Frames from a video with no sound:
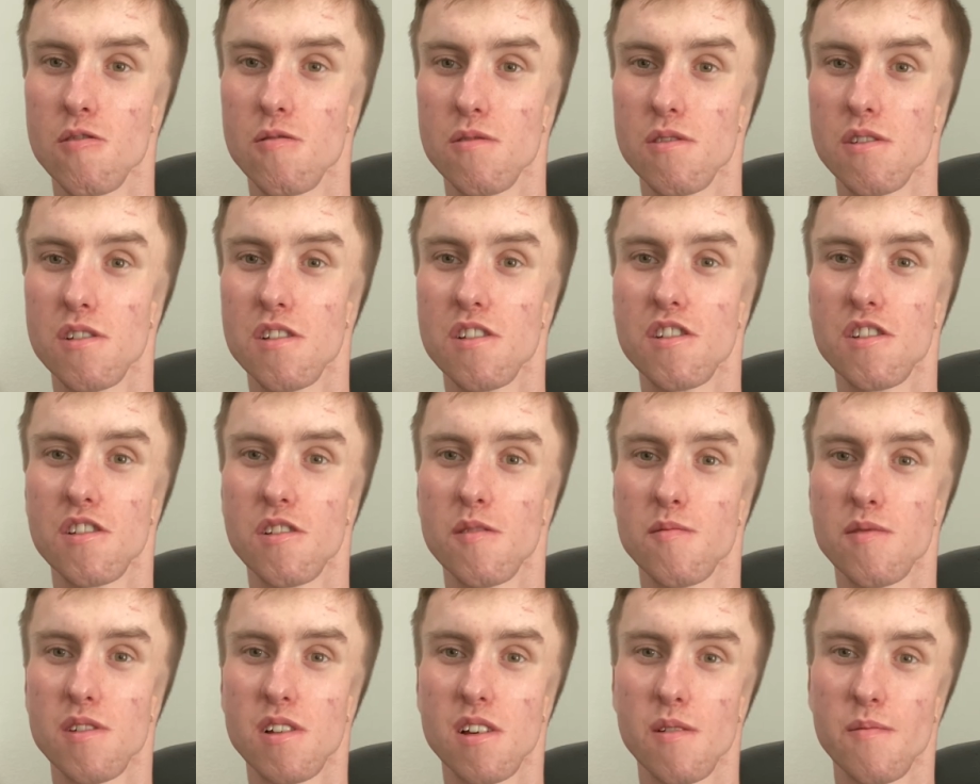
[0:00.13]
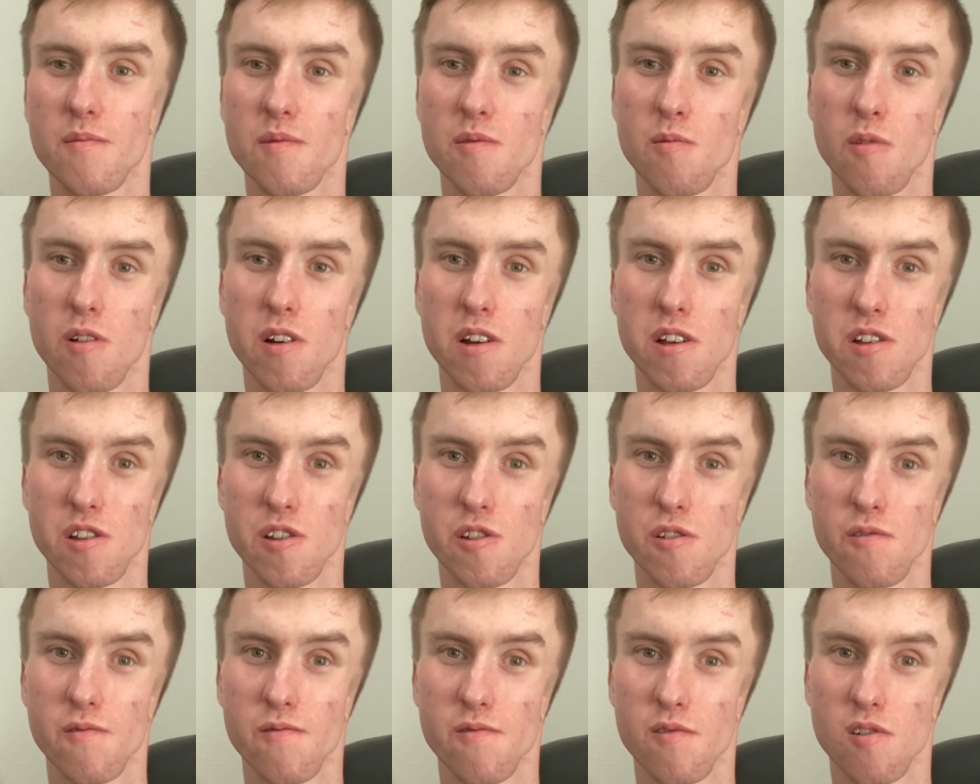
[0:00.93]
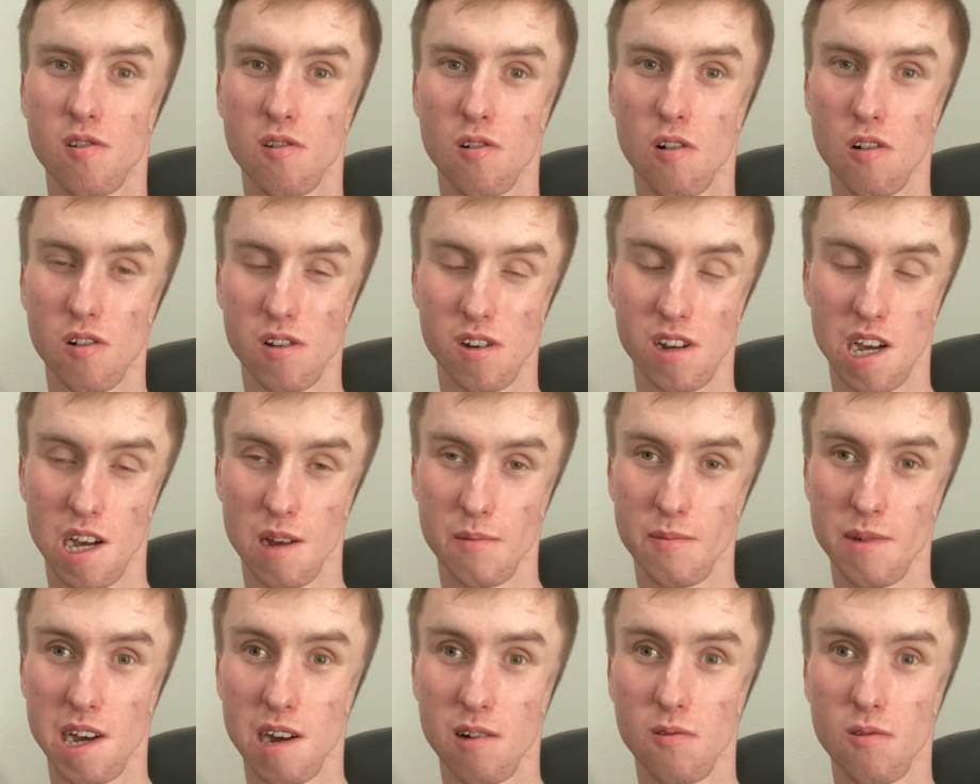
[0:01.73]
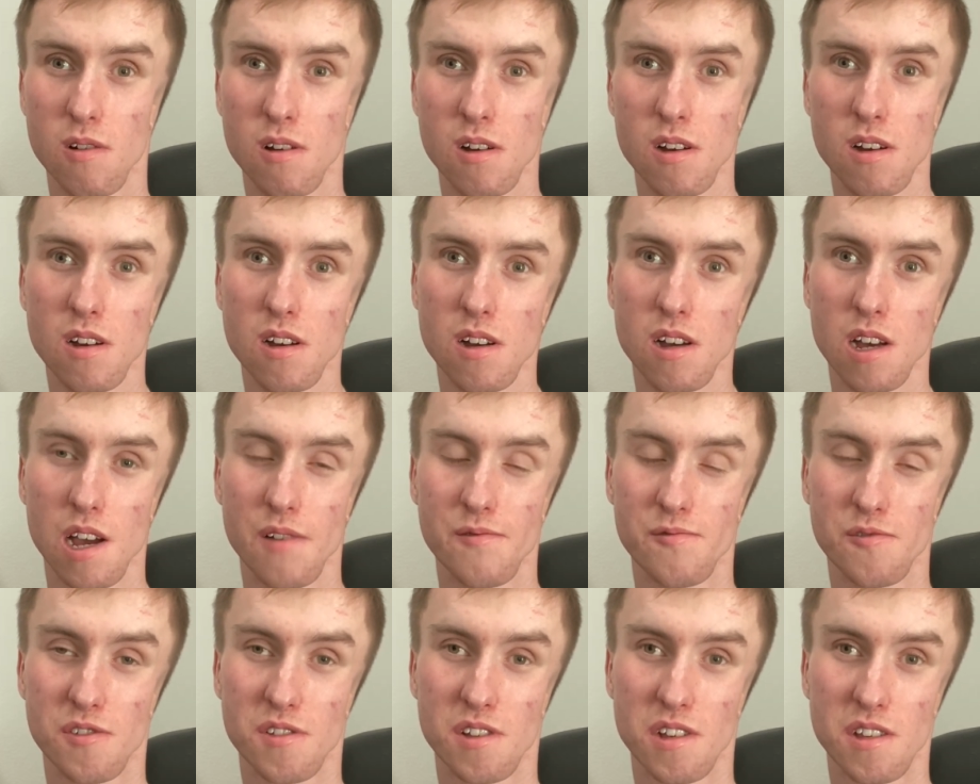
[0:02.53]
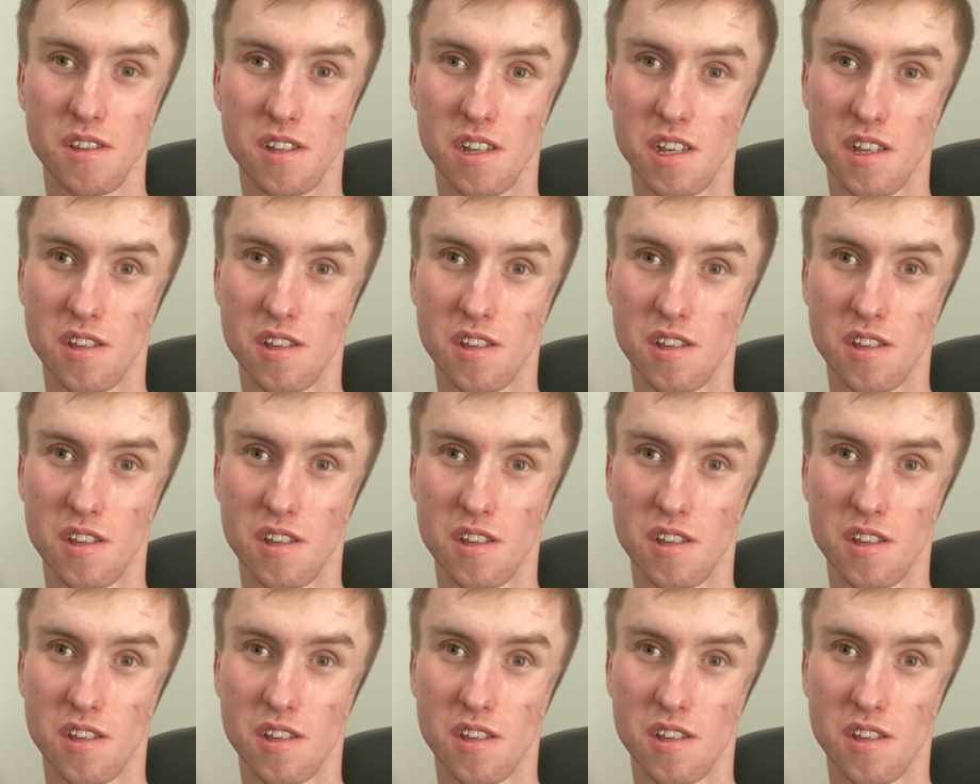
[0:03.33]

this is something I've been wanting to do for a long time now, ever since I